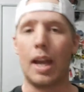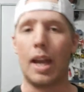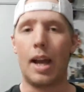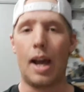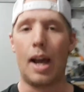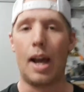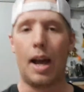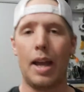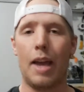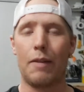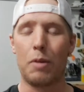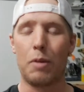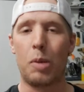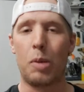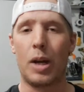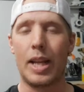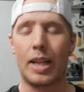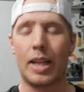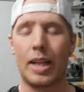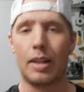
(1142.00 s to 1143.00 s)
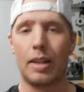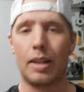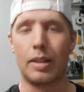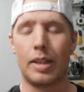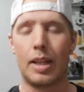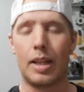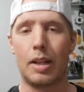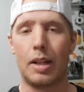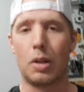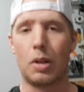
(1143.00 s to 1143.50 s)
everybody
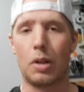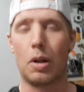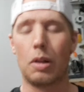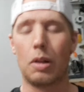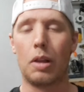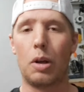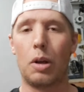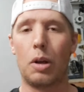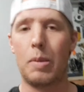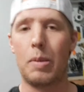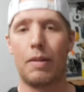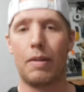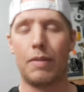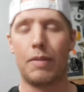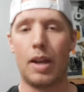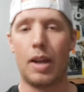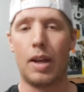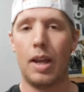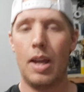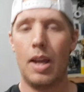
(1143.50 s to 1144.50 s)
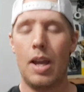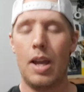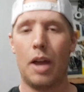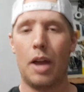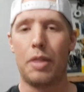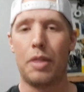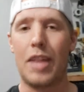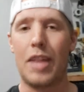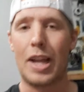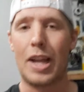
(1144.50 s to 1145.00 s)
can learn a little bit of
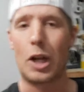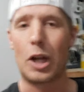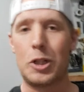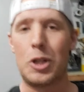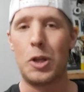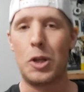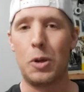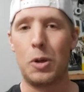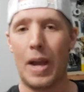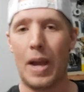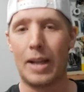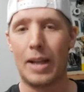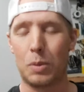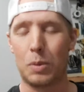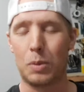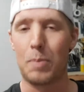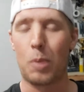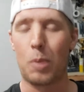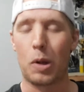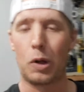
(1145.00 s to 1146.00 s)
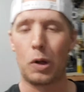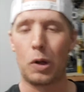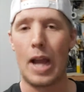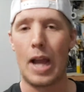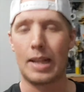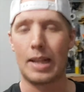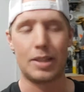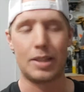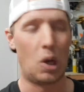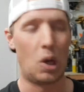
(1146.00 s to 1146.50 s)
a thing or two as we
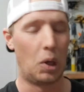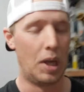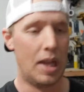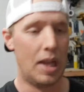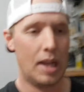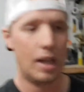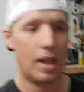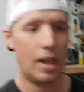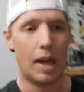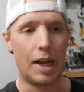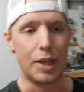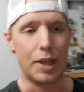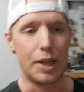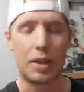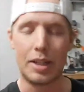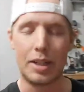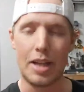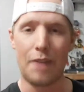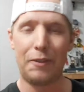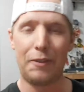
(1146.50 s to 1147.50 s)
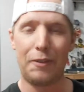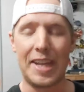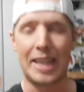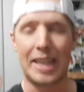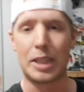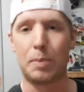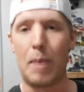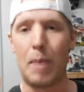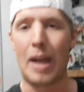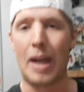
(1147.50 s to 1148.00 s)
progress. So you can definitely
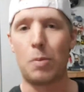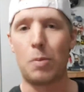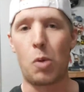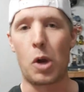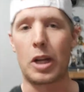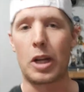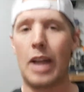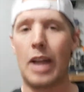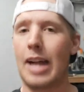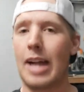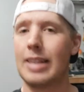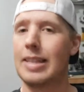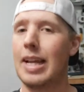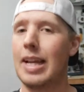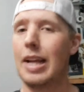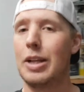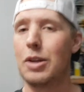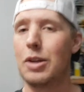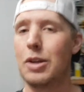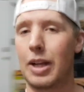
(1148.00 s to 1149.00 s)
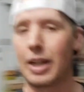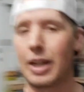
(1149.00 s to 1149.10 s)
expect more content. You can